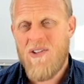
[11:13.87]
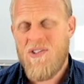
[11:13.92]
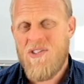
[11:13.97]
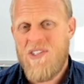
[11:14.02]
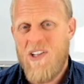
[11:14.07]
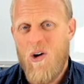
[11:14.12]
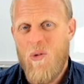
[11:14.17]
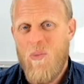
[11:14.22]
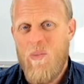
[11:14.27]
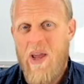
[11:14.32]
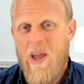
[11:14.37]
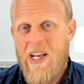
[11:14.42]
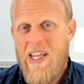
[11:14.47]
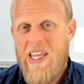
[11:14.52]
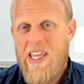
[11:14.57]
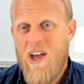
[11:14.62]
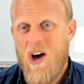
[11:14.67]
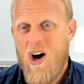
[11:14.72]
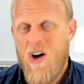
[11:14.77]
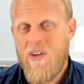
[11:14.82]
sell
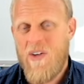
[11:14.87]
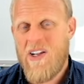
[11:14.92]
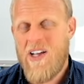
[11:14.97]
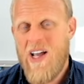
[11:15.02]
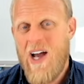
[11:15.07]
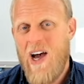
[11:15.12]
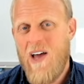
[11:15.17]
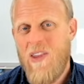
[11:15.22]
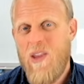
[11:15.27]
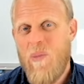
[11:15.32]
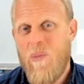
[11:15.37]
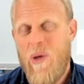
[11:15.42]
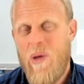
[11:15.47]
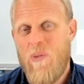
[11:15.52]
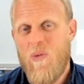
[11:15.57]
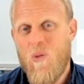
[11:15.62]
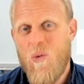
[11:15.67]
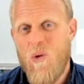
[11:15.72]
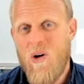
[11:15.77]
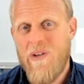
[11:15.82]
many of a car that
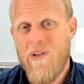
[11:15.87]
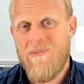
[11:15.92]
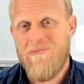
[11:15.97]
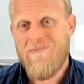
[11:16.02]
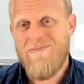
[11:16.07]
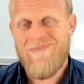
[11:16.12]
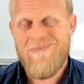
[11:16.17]
people want,